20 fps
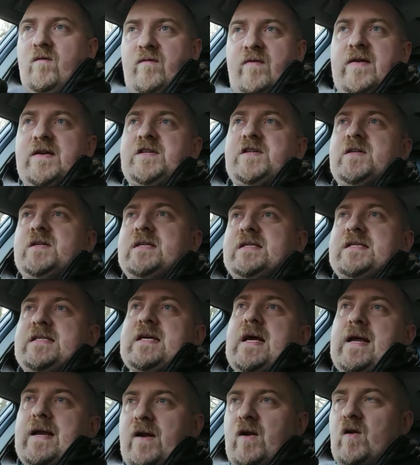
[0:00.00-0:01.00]
vision is
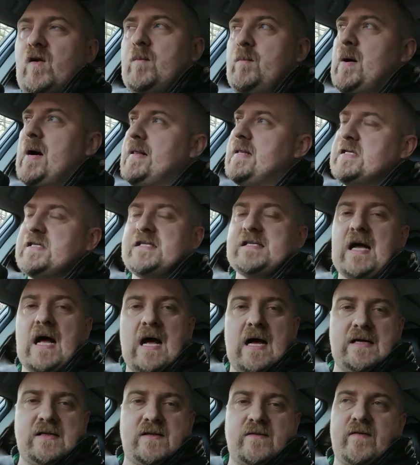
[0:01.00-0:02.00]
taken up by the
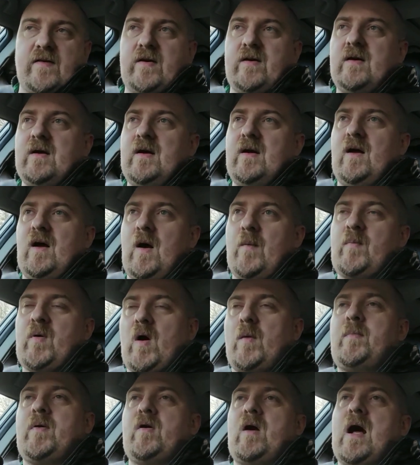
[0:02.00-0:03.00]
size of a
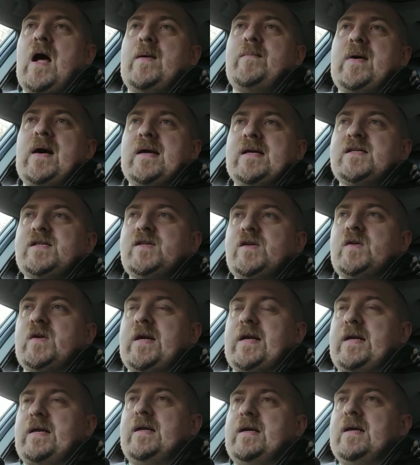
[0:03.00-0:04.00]
proper IMAX
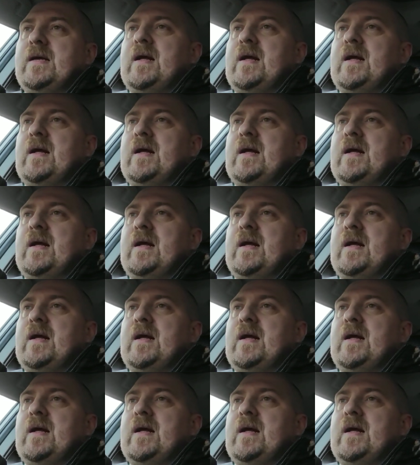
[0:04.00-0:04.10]
screen.